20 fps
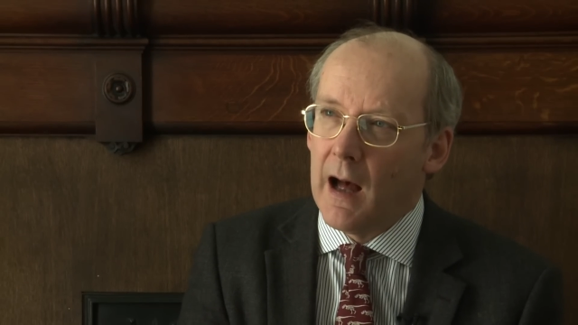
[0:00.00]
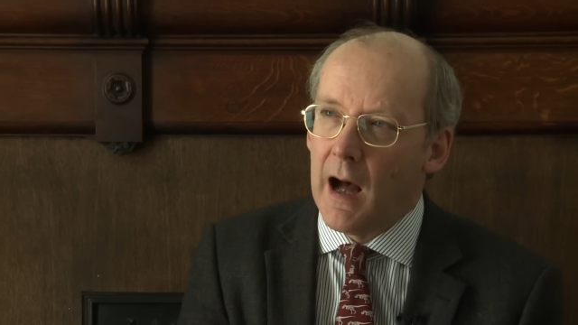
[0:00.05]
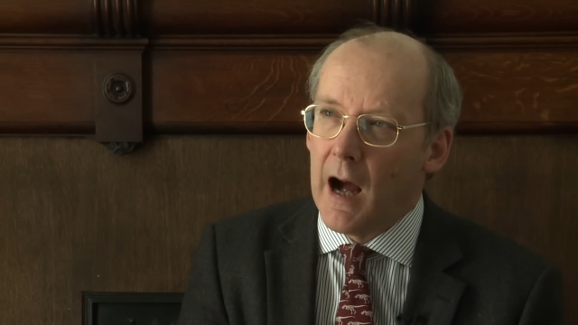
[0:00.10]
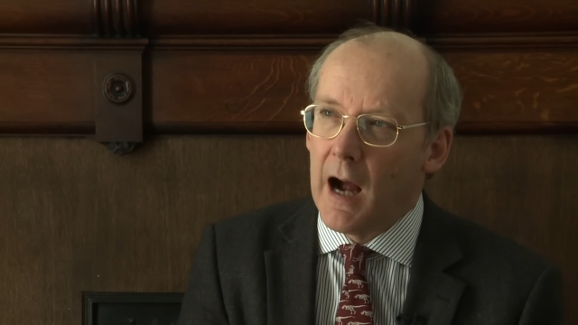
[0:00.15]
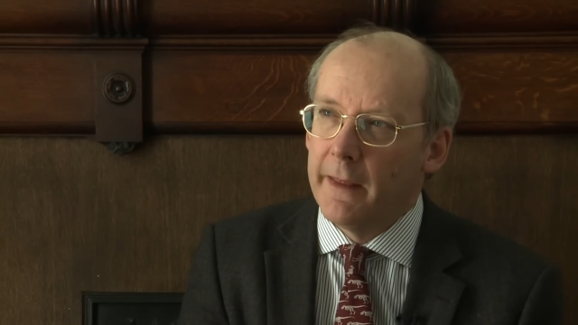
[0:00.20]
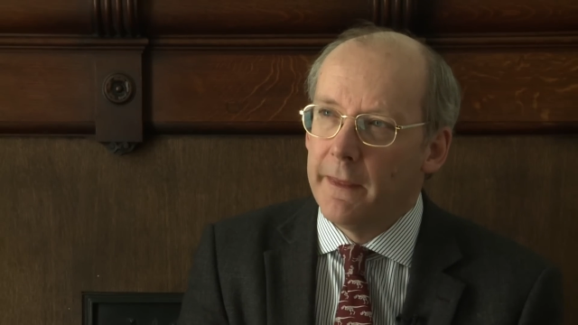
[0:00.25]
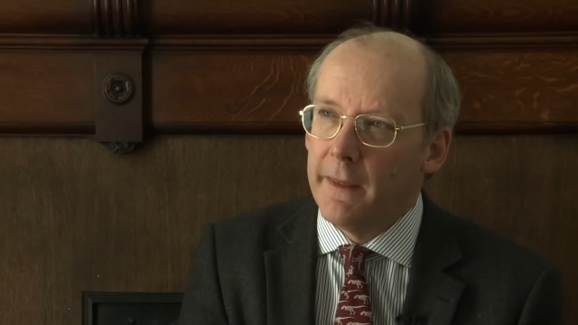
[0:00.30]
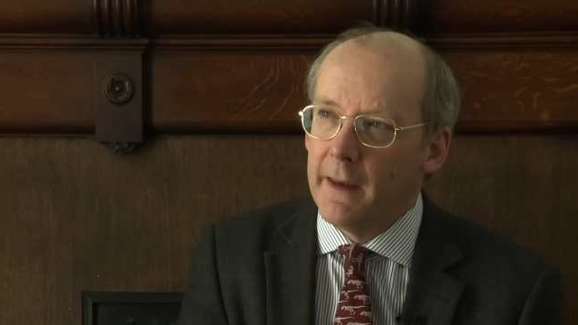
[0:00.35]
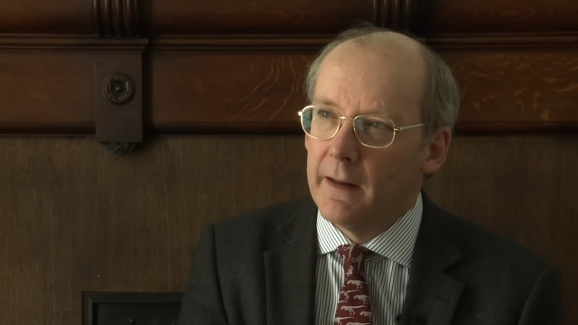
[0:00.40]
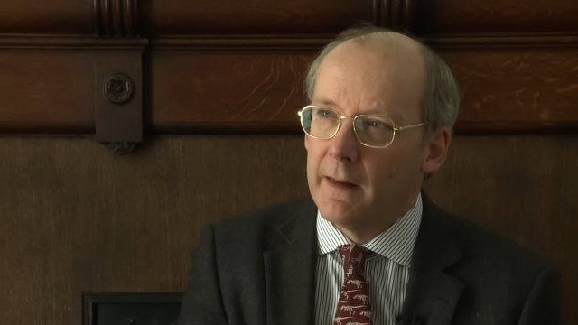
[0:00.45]

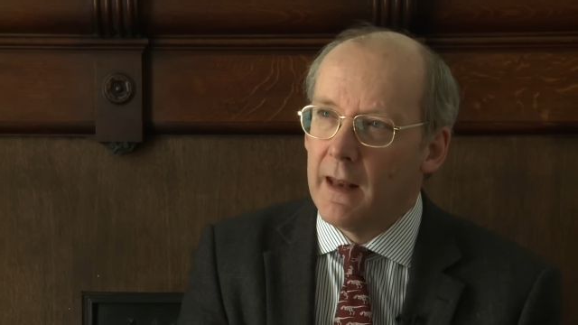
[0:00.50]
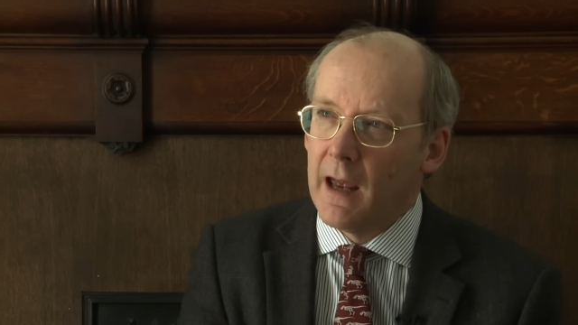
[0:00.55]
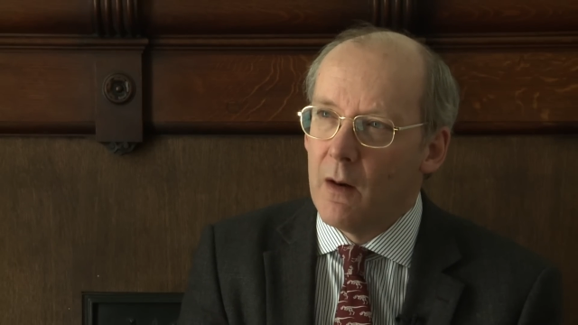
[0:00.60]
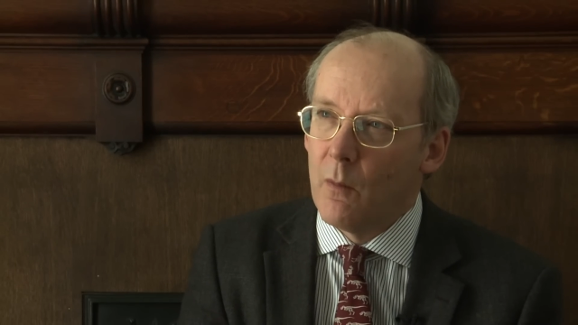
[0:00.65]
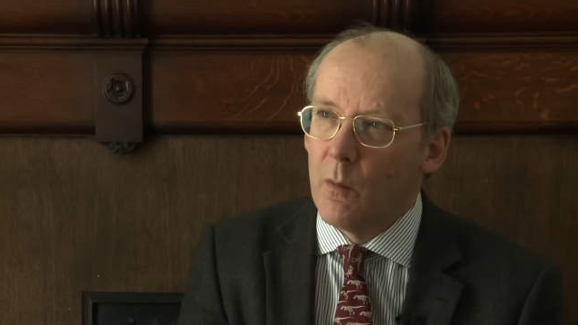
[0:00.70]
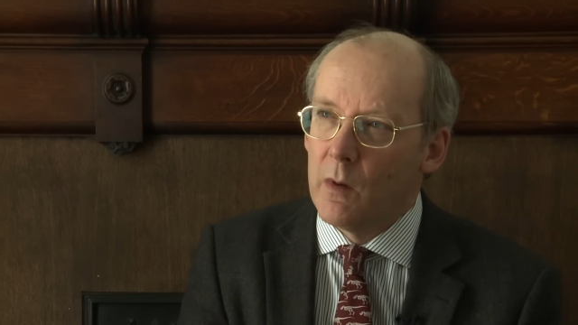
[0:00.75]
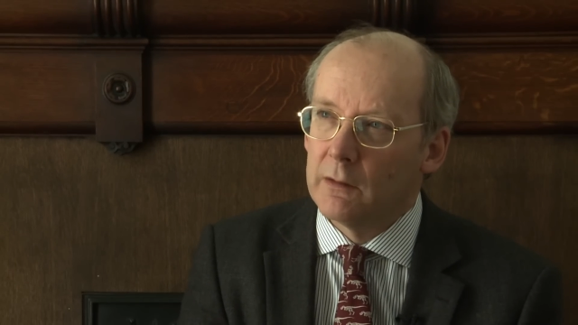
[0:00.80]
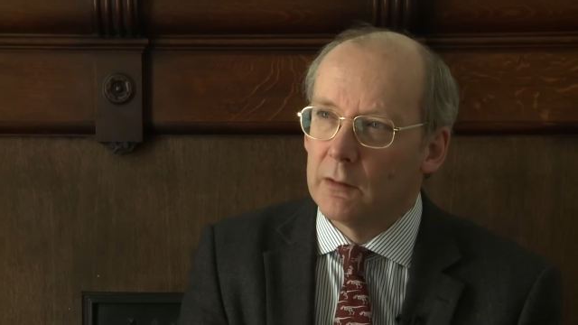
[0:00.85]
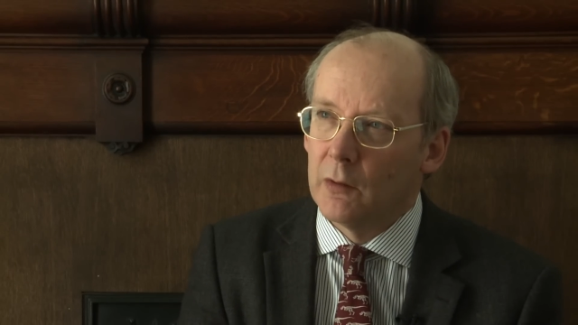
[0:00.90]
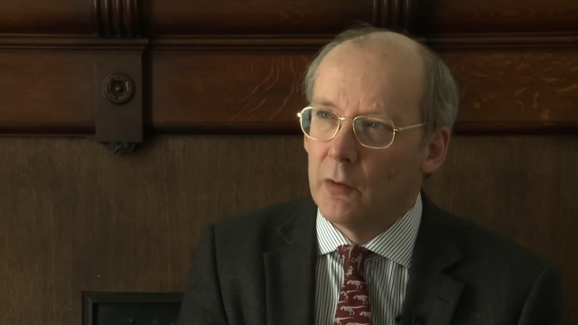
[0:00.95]
I think that
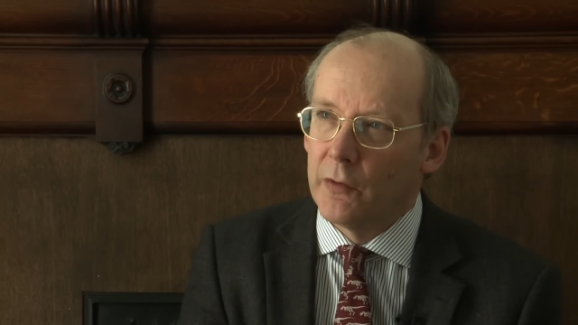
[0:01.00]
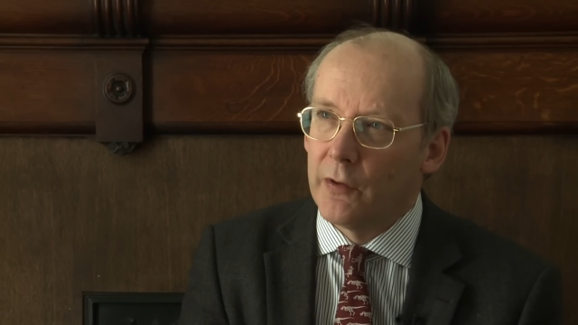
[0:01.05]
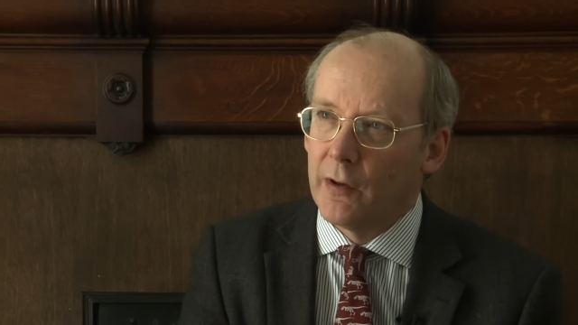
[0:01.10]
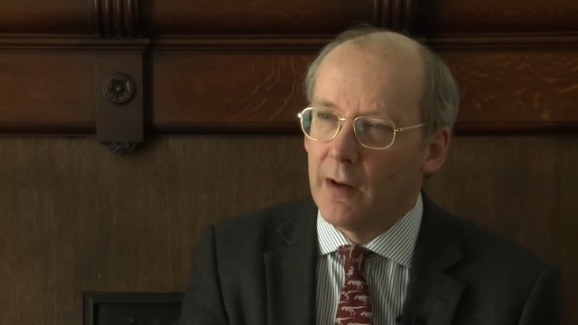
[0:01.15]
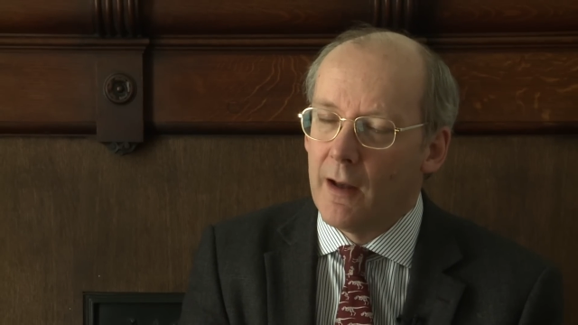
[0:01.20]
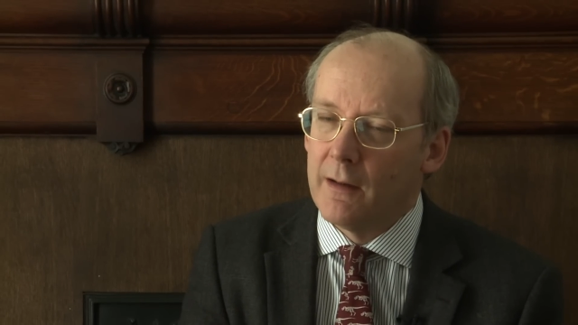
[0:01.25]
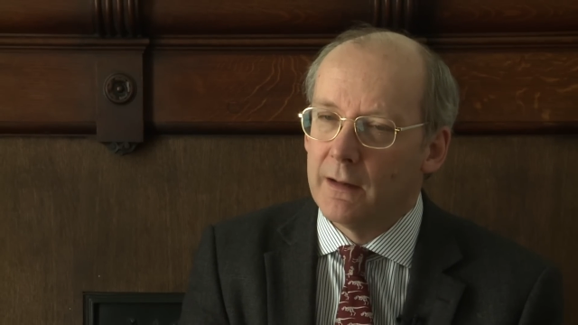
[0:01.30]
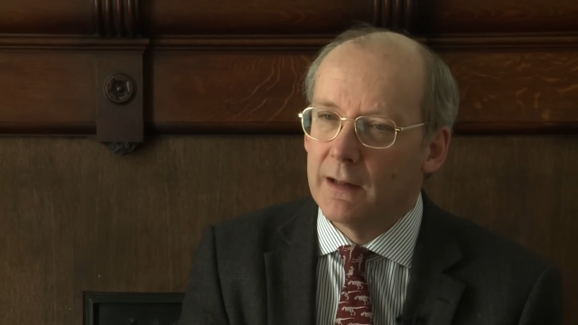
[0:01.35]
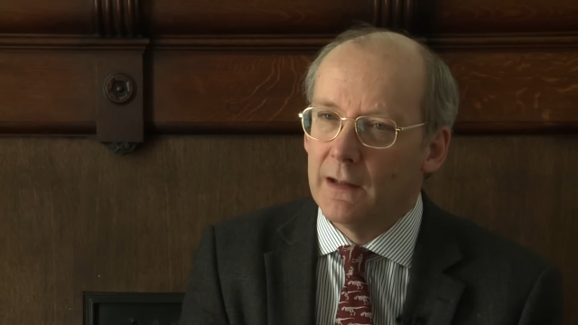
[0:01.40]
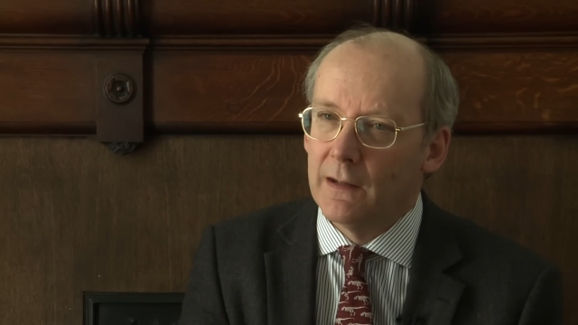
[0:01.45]
we're also
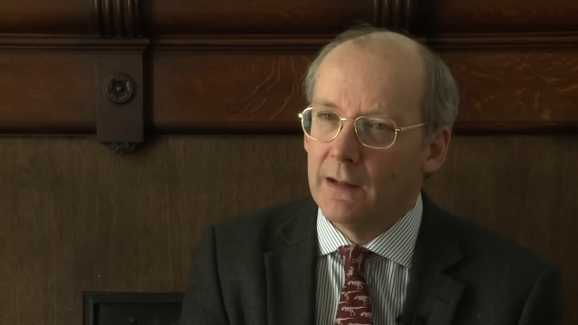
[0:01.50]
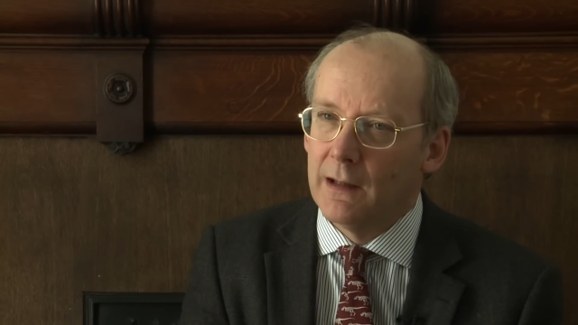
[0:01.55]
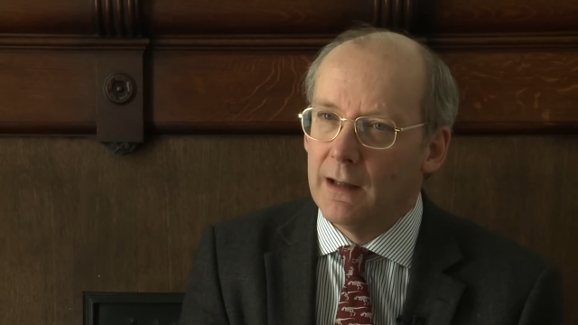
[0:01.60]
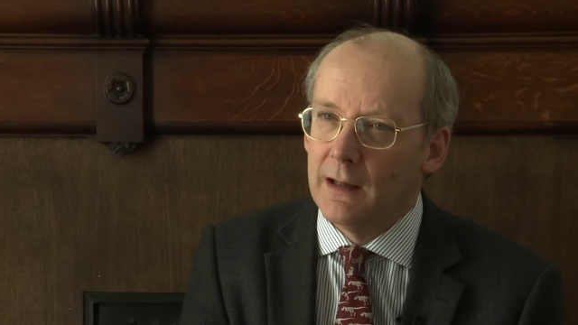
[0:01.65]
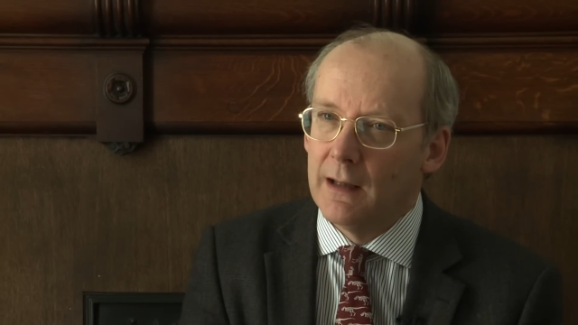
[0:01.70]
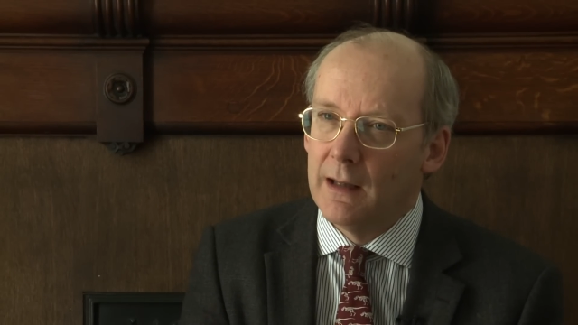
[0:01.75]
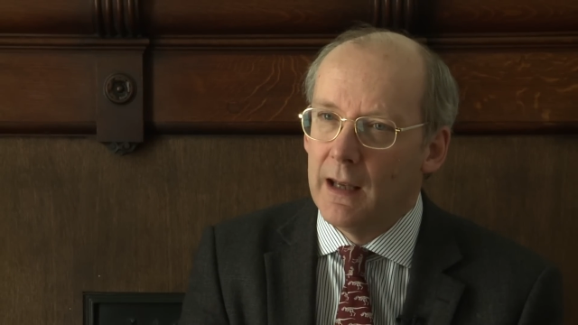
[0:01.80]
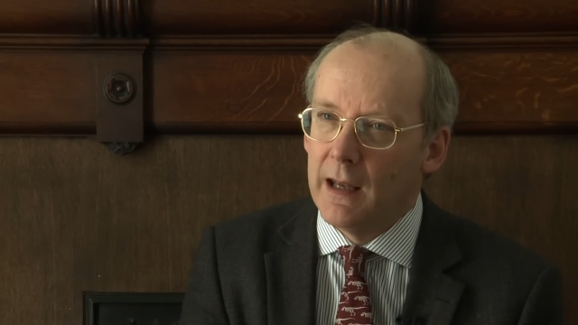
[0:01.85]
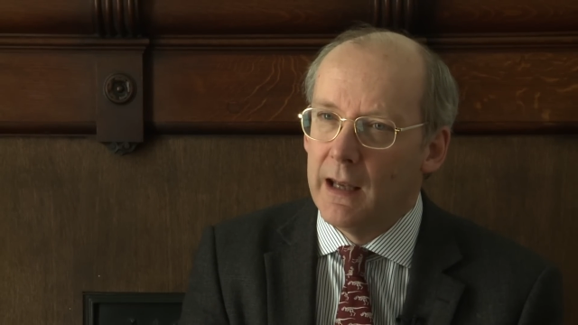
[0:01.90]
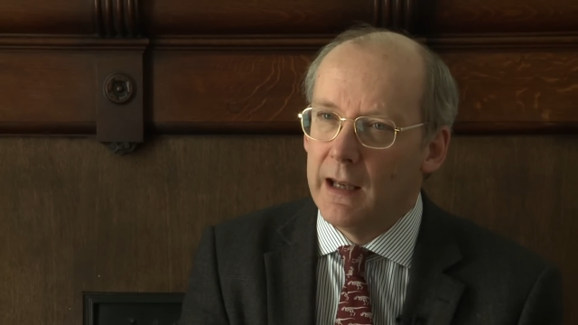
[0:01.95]
going to
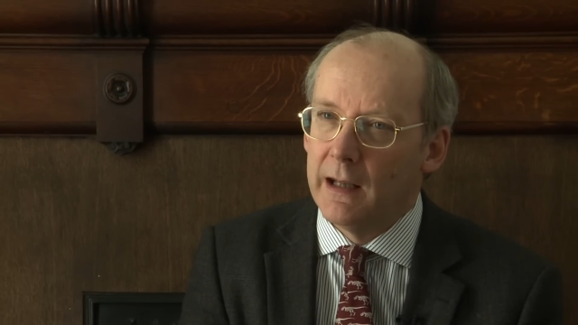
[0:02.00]
see